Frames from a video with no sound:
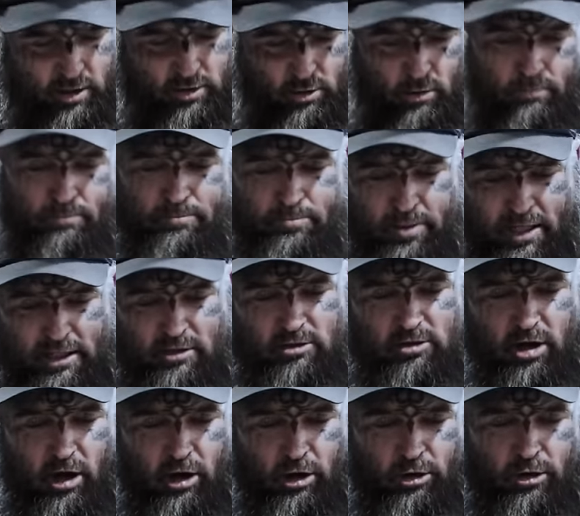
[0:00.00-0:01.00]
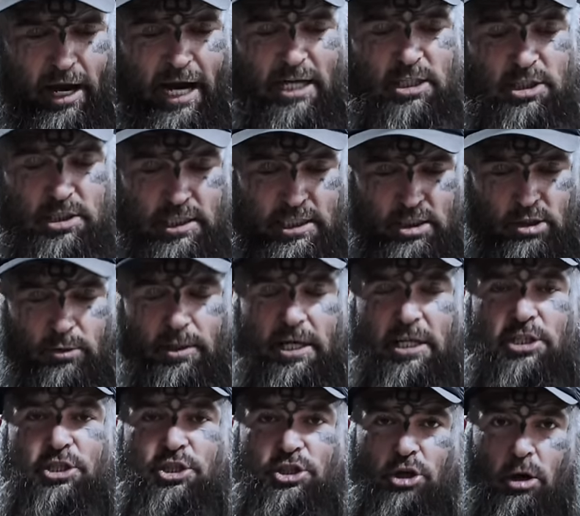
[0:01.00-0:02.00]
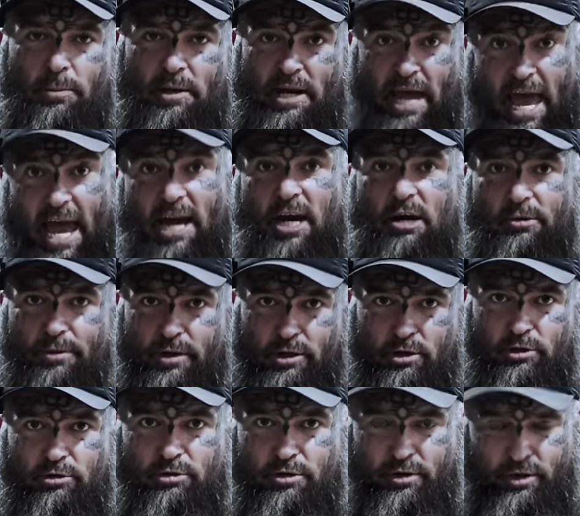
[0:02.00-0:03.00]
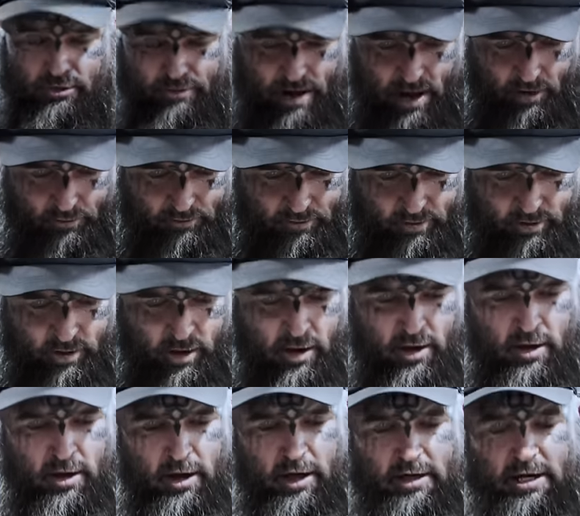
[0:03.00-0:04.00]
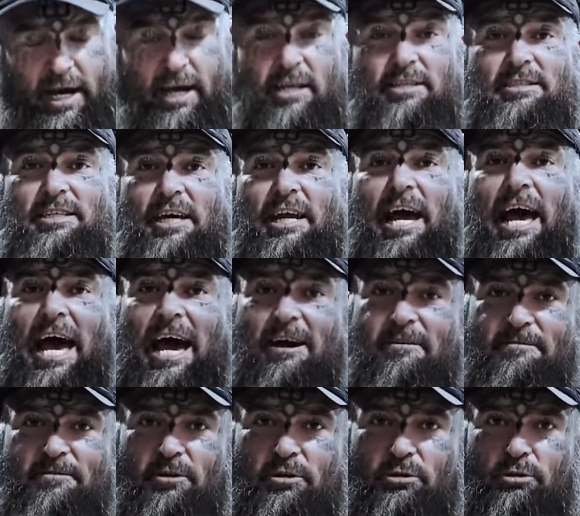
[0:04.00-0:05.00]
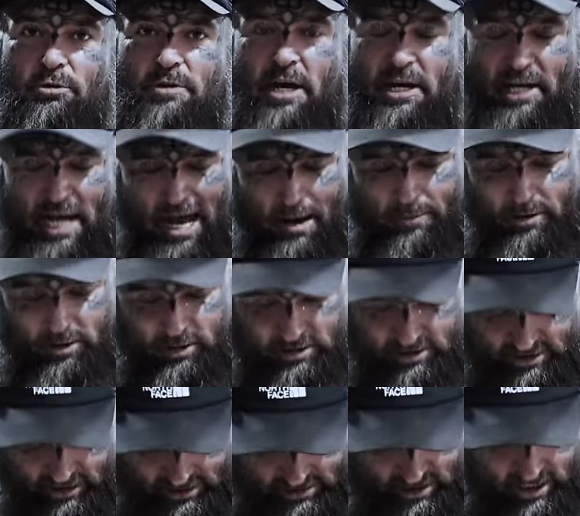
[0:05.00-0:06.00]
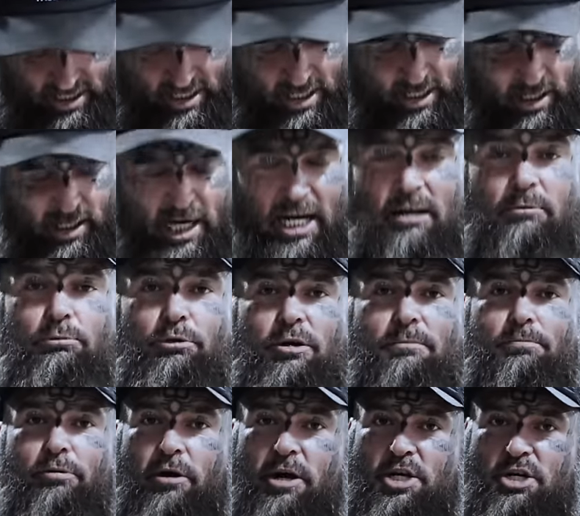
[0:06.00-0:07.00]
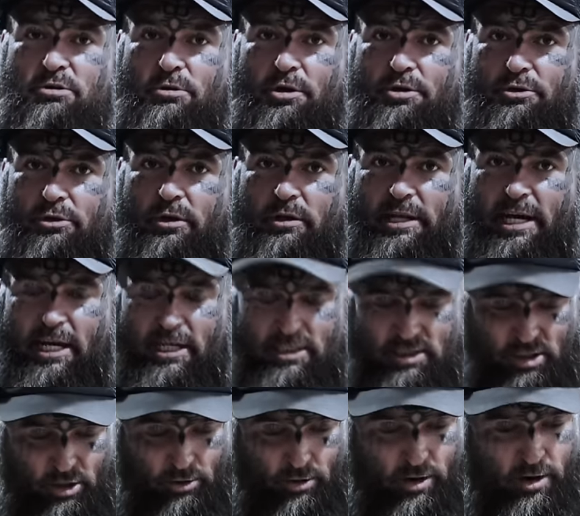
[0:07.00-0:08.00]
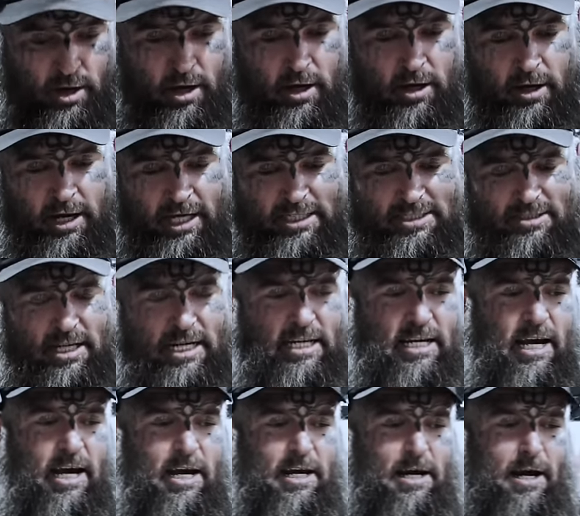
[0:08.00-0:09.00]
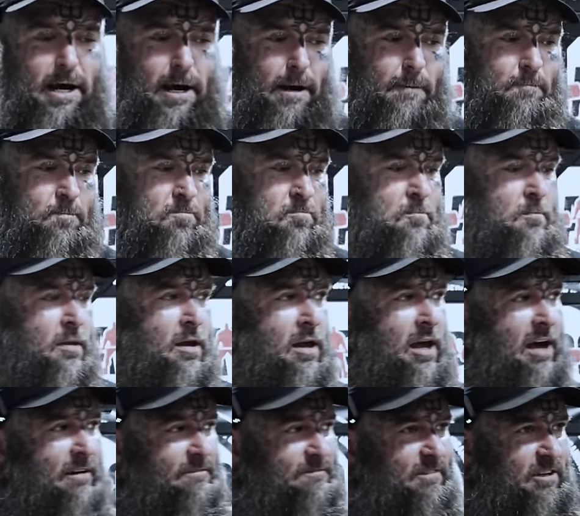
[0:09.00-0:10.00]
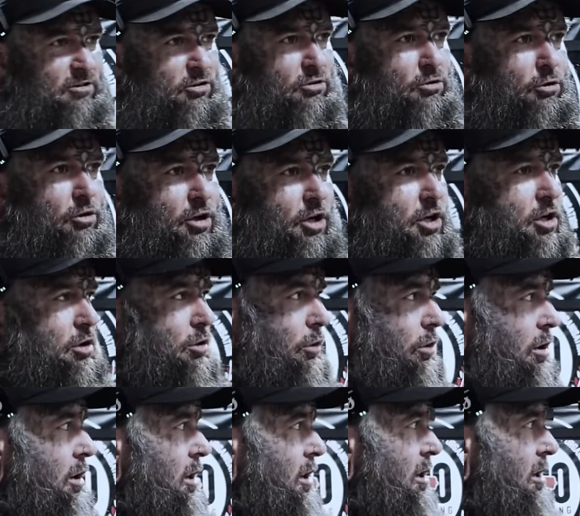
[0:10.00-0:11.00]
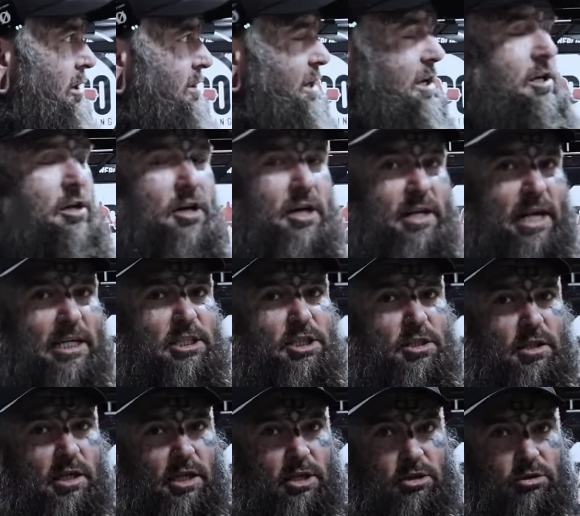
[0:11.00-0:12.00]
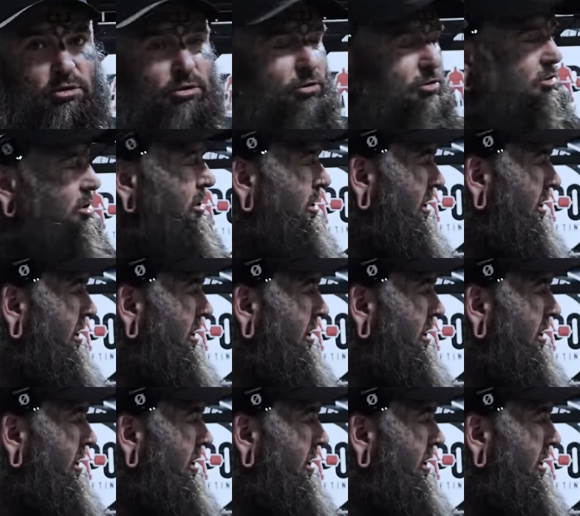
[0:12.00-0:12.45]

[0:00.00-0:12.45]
your big toe actually doing its job and anchoring you to the ground. Okay, it's gonna have to do that now because there's inward pressure on your leg. So it's like a, uh, a physical cue that you can actually use